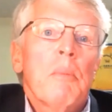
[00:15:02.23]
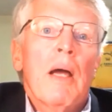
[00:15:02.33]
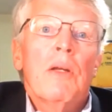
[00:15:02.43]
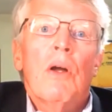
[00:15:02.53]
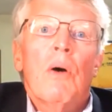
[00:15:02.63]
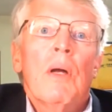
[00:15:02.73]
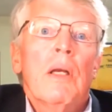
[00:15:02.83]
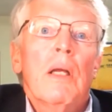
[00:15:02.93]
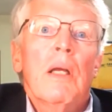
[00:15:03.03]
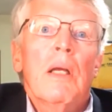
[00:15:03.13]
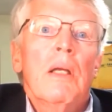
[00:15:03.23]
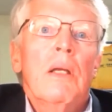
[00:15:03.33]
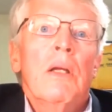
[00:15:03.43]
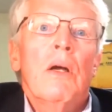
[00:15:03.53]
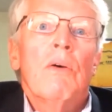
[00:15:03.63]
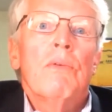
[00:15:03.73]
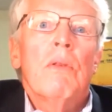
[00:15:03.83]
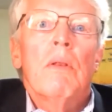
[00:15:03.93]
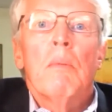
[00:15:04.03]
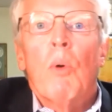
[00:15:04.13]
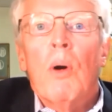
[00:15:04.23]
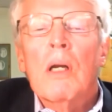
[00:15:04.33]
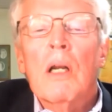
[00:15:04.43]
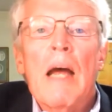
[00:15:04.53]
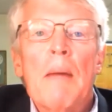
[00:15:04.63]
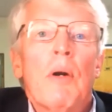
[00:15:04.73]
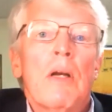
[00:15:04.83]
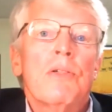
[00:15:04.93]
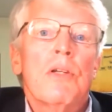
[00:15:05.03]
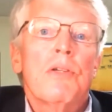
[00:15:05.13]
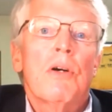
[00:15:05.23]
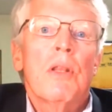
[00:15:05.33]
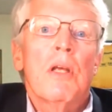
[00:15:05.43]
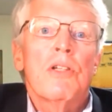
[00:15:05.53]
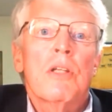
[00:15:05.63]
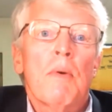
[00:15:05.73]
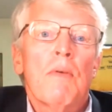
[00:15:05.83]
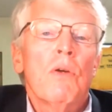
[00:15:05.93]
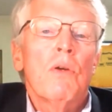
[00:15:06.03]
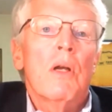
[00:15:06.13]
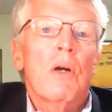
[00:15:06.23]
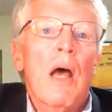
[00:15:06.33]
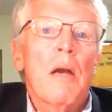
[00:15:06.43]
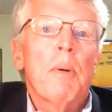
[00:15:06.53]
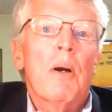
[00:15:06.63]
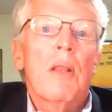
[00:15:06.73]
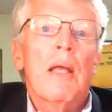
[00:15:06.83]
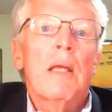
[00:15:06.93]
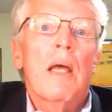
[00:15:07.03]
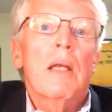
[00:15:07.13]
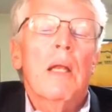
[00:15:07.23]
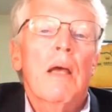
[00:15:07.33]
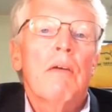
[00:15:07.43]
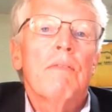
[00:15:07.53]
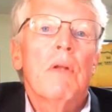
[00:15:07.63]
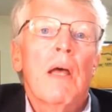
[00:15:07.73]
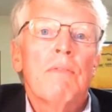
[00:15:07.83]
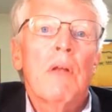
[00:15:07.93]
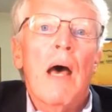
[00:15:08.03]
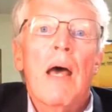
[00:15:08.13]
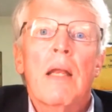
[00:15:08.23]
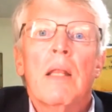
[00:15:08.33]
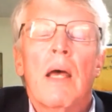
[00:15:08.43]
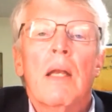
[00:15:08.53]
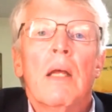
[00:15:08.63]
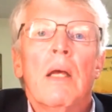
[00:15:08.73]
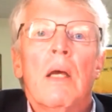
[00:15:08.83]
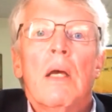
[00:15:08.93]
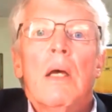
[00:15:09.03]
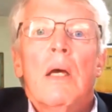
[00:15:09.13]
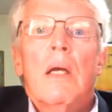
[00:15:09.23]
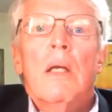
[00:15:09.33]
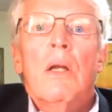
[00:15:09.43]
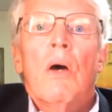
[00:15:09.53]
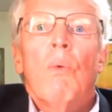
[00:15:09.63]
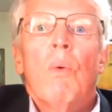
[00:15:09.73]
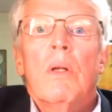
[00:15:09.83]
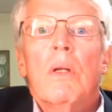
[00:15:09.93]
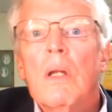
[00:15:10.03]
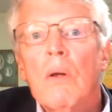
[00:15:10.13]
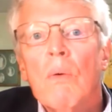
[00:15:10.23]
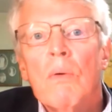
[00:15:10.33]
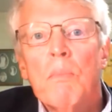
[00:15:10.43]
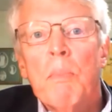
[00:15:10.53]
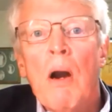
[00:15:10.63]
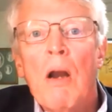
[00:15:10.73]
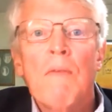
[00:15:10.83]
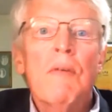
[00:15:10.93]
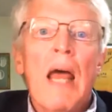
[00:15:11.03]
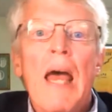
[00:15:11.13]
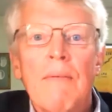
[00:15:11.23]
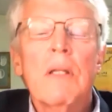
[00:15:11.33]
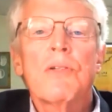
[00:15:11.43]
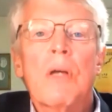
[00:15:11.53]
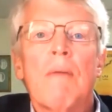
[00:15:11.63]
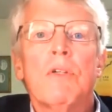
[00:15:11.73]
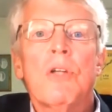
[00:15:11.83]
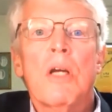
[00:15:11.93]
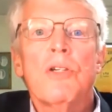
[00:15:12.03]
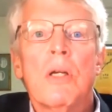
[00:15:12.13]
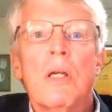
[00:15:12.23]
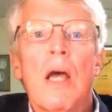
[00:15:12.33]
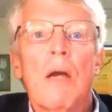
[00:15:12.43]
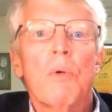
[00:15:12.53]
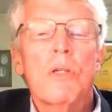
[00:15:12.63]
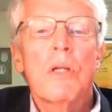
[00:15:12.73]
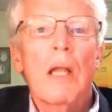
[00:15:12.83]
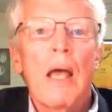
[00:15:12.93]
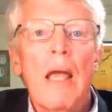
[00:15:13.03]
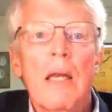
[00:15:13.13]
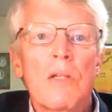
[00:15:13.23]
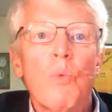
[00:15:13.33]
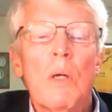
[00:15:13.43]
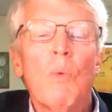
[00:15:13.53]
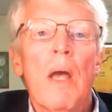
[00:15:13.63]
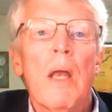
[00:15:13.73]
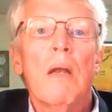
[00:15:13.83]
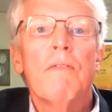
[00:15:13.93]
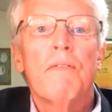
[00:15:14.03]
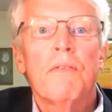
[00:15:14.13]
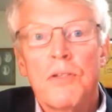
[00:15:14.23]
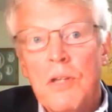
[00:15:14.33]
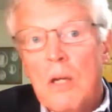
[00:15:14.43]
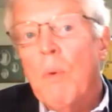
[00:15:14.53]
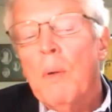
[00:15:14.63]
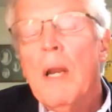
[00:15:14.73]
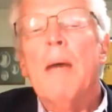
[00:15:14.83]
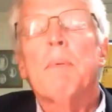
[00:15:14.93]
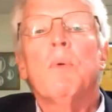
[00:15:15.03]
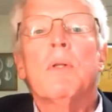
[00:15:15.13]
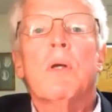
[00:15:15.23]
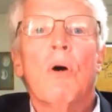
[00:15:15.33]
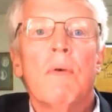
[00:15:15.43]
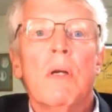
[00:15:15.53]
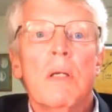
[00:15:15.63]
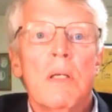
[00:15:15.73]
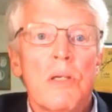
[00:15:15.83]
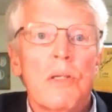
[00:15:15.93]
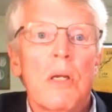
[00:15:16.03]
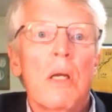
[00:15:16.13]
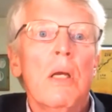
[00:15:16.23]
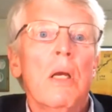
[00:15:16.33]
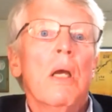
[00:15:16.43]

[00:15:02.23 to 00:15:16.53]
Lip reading: about, you know, the board and collaborators has heard this. Some of you that are not a part of that yet have not, and that, you know, part of even having this conversation today was delayed as we waited to see what would happen with COVID and Disney